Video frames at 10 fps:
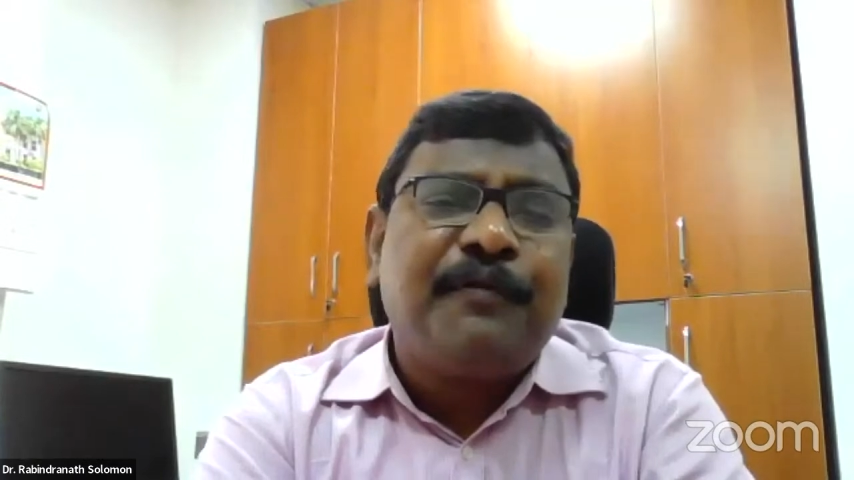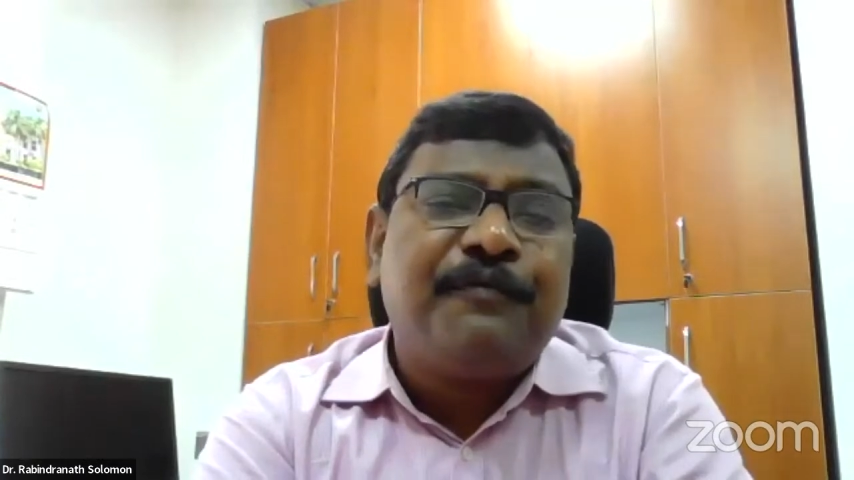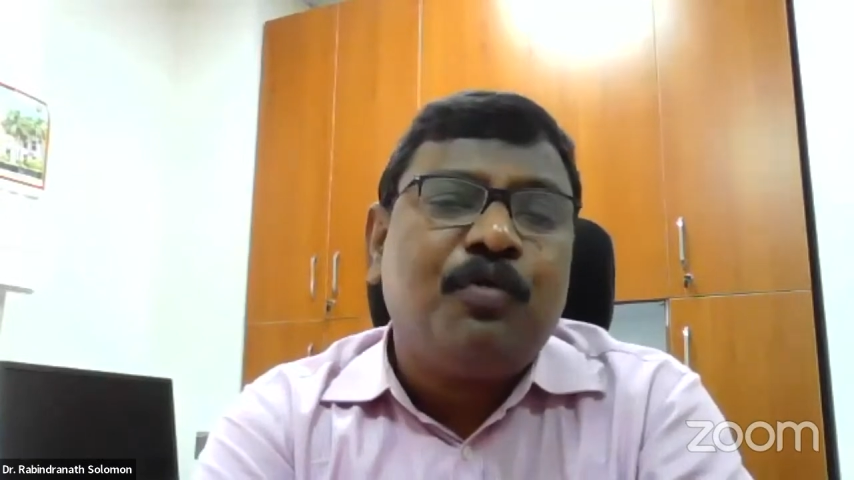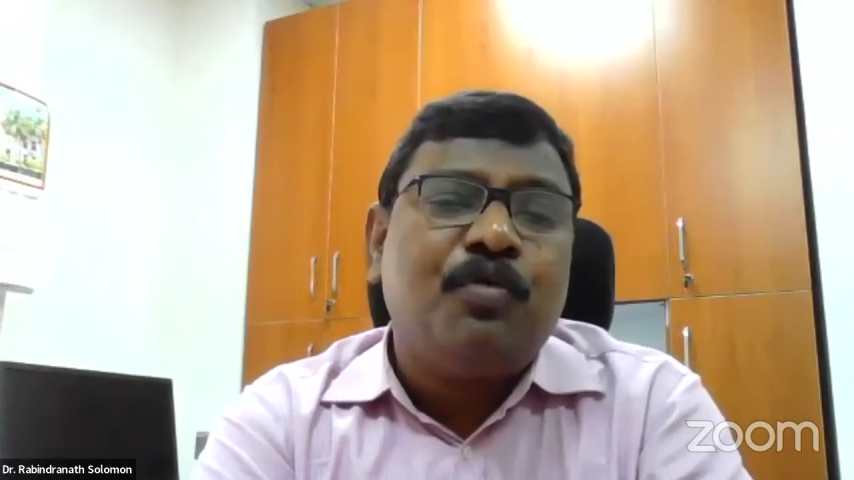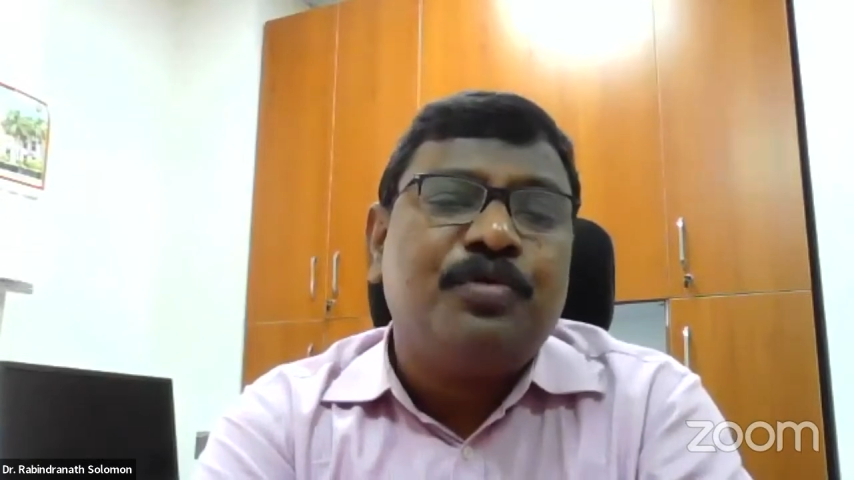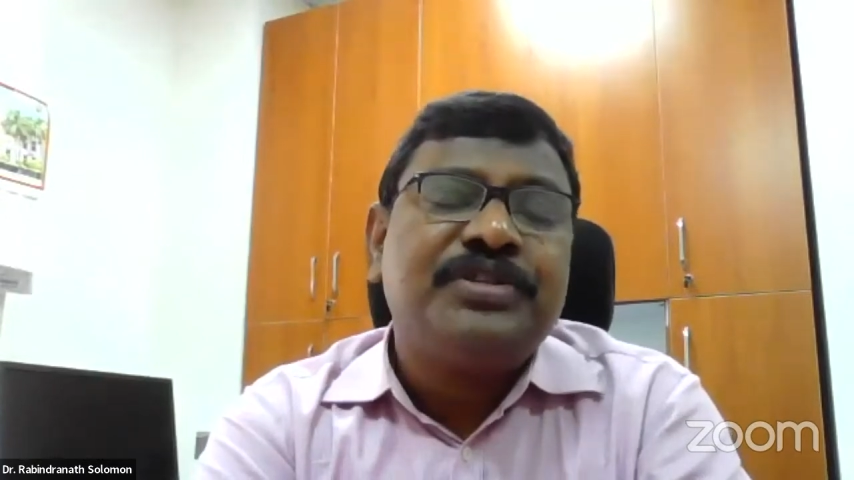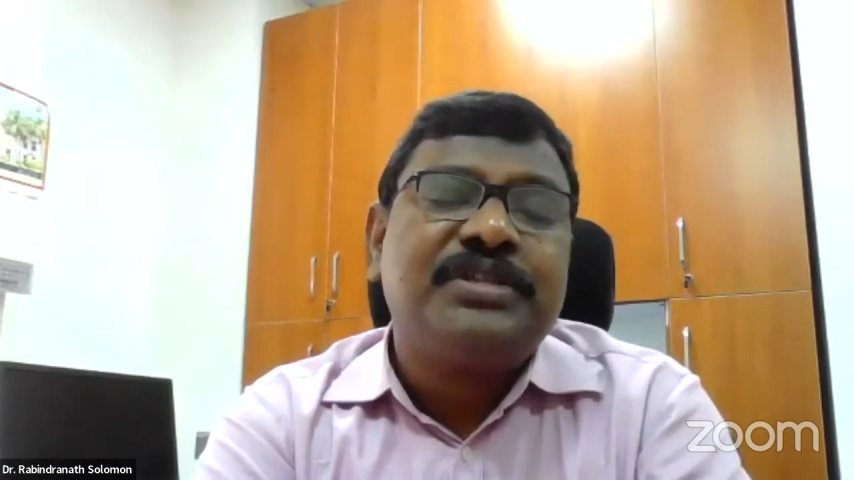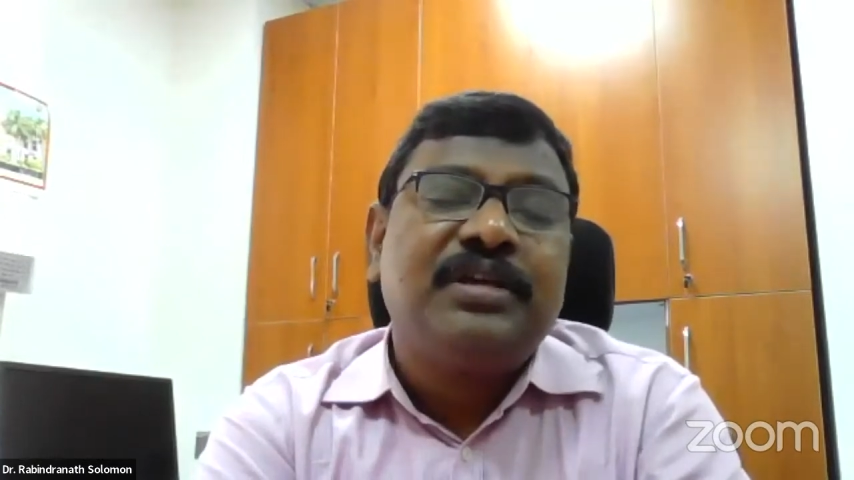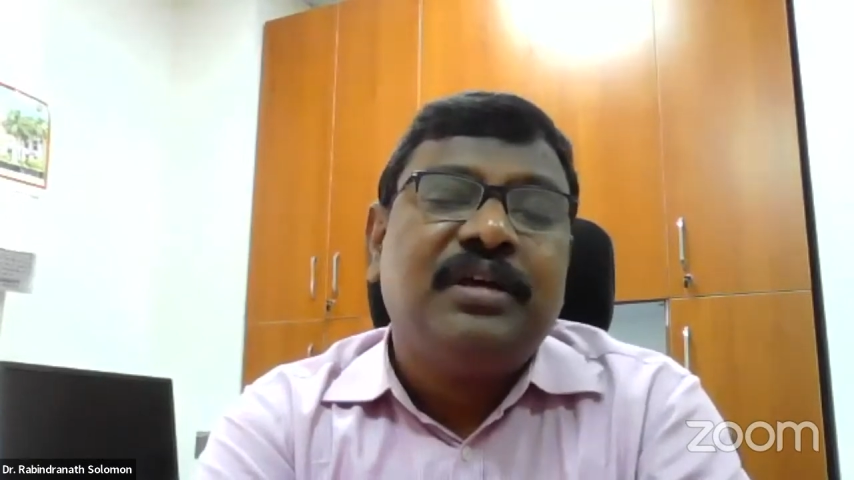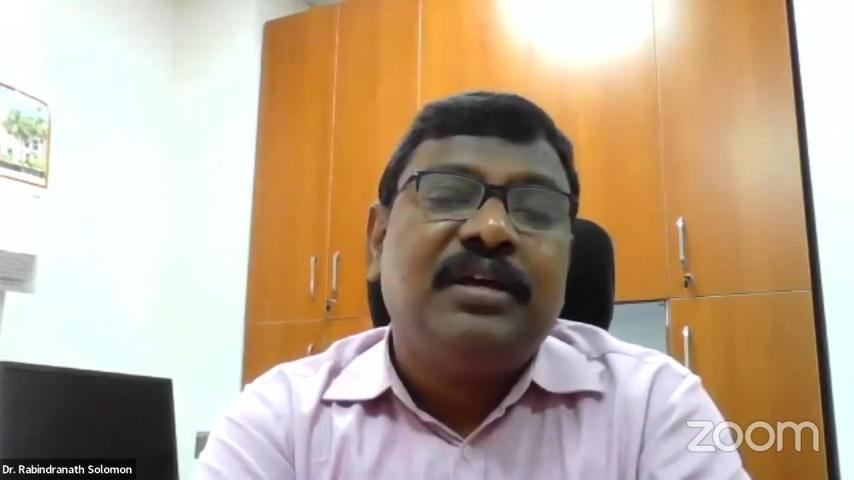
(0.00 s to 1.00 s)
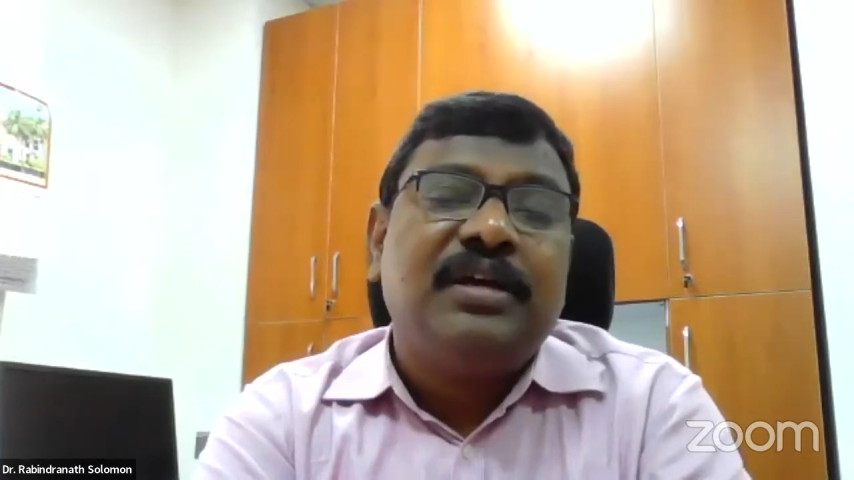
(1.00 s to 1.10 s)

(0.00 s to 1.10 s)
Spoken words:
of course